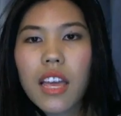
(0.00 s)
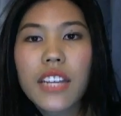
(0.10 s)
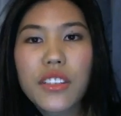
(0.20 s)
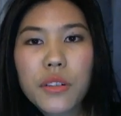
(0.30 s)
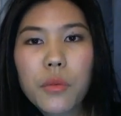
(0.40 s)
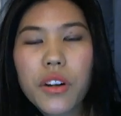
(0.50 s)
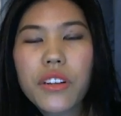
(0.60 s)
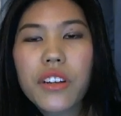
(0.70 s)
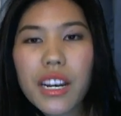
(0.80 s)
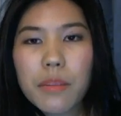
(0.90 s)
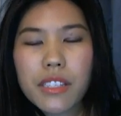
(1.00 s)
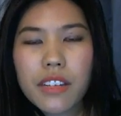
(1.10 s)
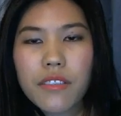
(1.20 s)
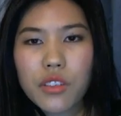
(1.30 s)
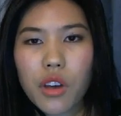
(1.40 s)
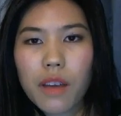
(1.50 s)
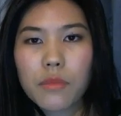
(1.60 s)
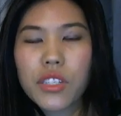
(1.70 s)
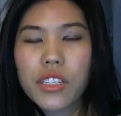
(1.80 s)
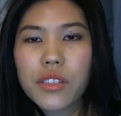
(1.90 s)
And you know what? 90% of the time,
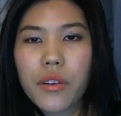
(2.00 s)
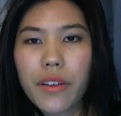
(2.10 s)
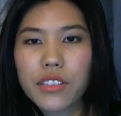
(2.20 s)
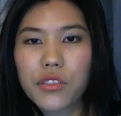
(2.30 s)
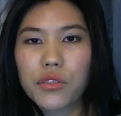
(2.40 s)
she's going